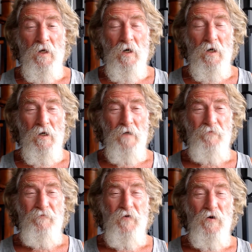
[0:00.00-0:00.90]
I
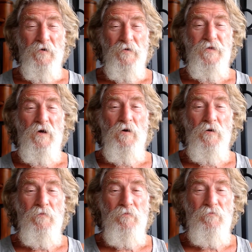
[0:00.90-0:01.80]
focus
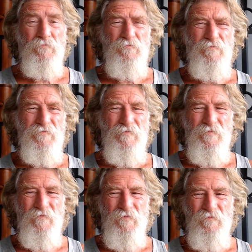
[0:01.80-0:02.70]
on
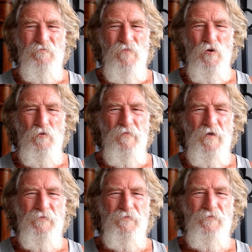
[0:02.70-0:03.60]

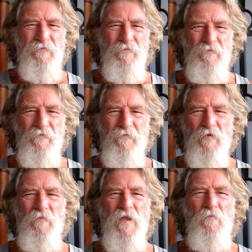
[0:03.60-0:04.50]
movement
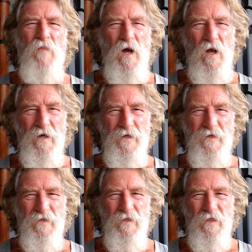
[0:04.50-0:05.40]
from the mind,
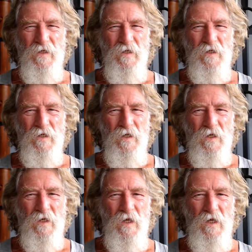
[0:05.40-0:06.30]

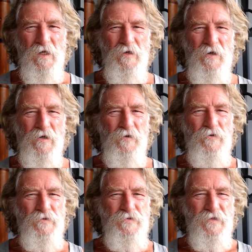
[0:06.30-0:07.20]
and I
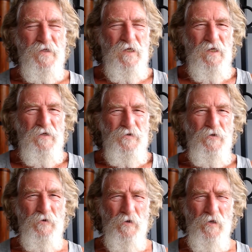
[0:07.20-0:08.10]
use
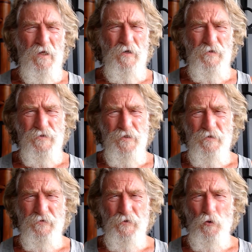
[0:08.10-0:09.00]
internal energy
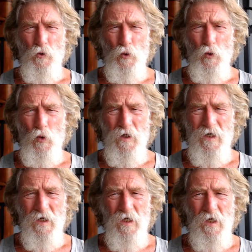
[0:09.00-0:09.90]
to
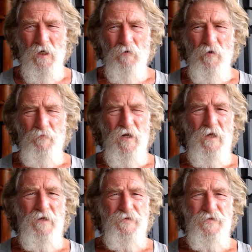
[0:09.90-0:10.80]

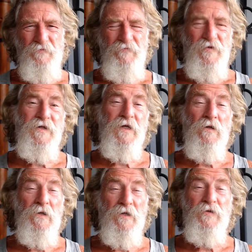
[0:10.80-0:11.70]
replace
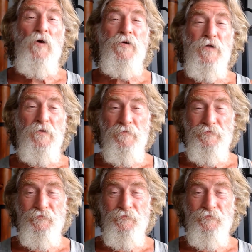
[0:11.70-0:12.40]
physical exertion.